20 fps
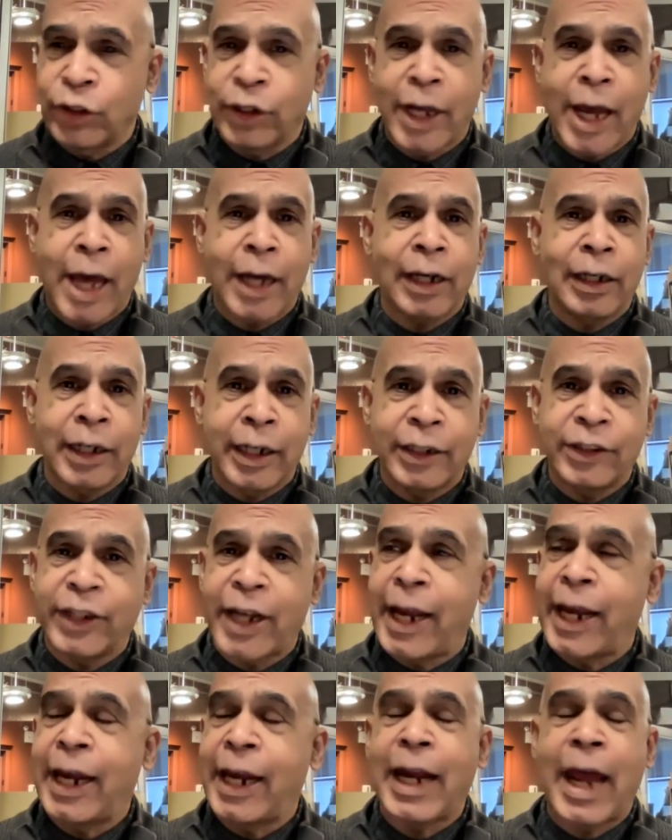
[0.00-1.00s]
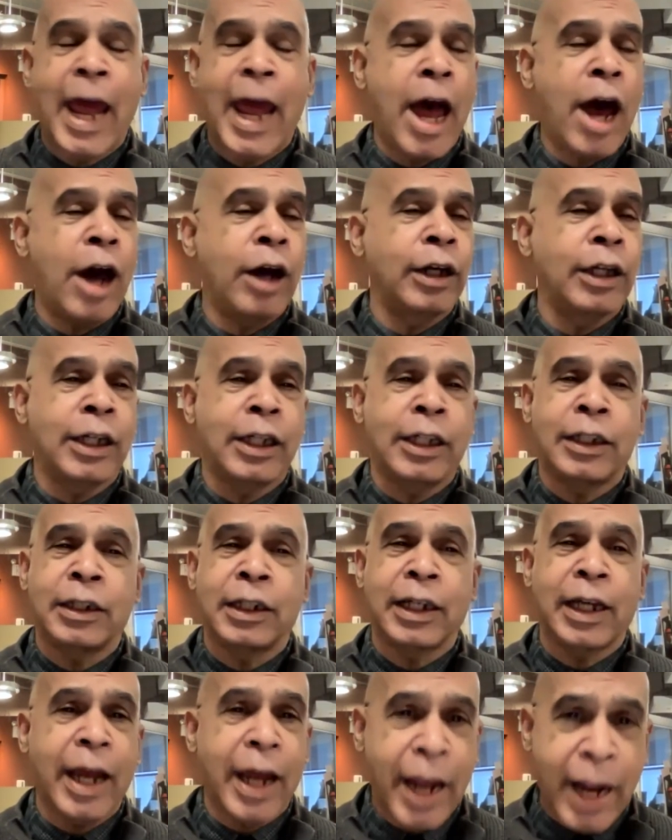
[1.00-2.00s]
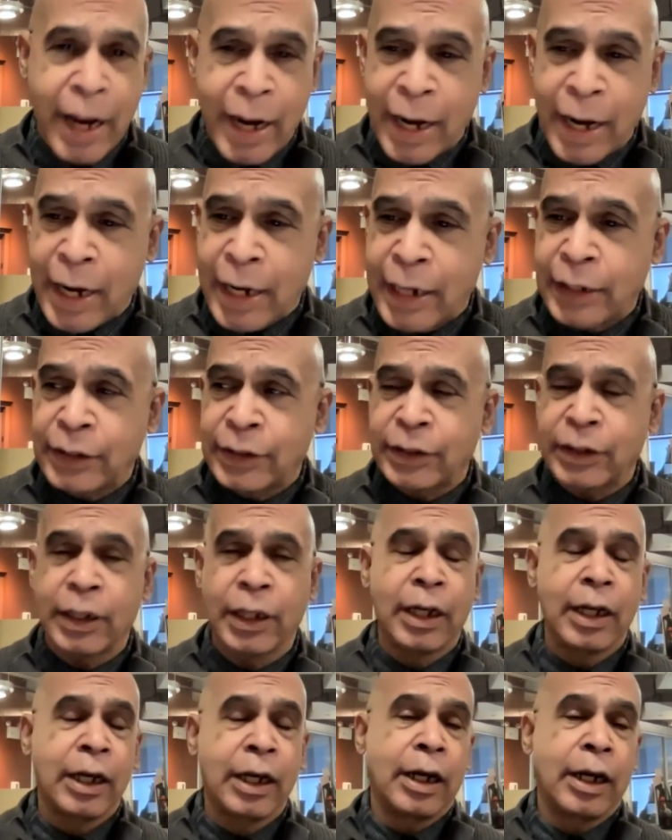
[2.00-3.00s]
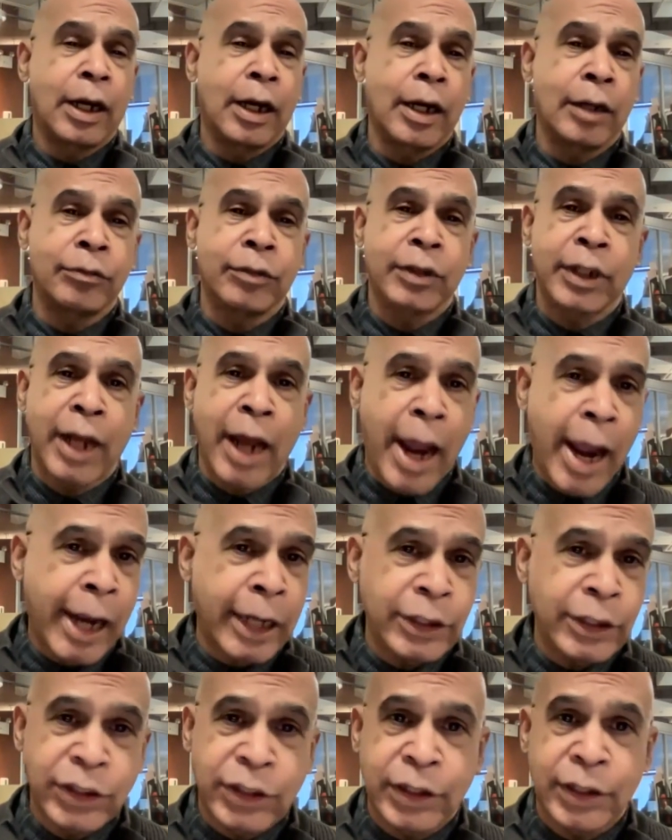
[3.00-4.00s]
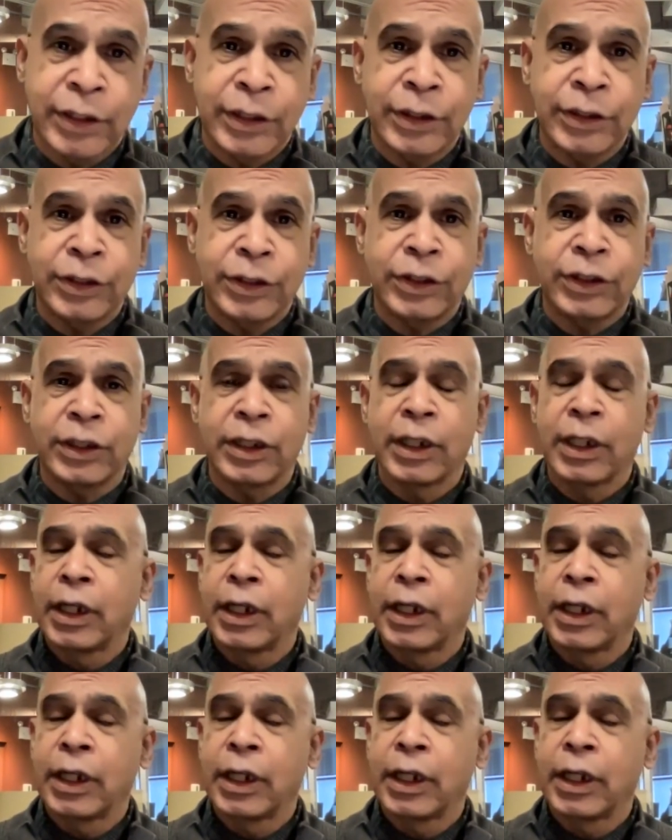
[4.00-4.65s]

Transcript: You got to take it out of the hands of the gangsters